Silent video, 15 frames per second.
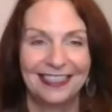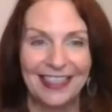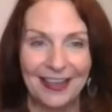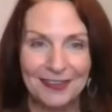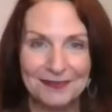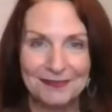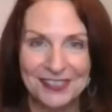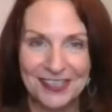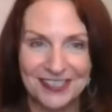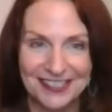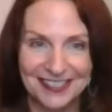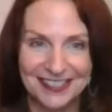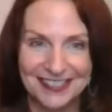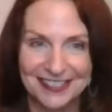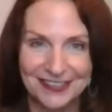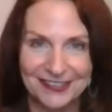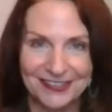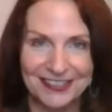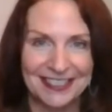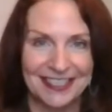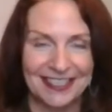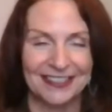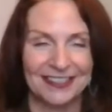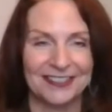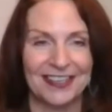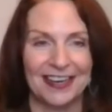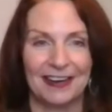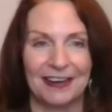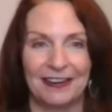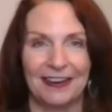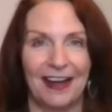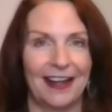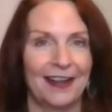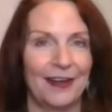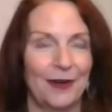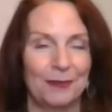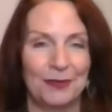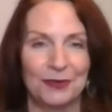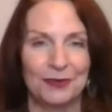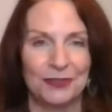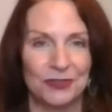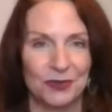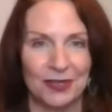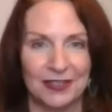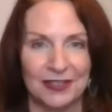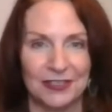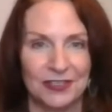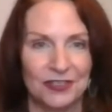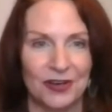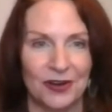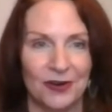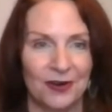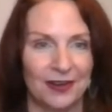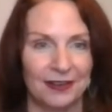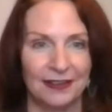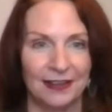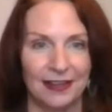That was our 6 storytellers, and I hope you enjoyed this show.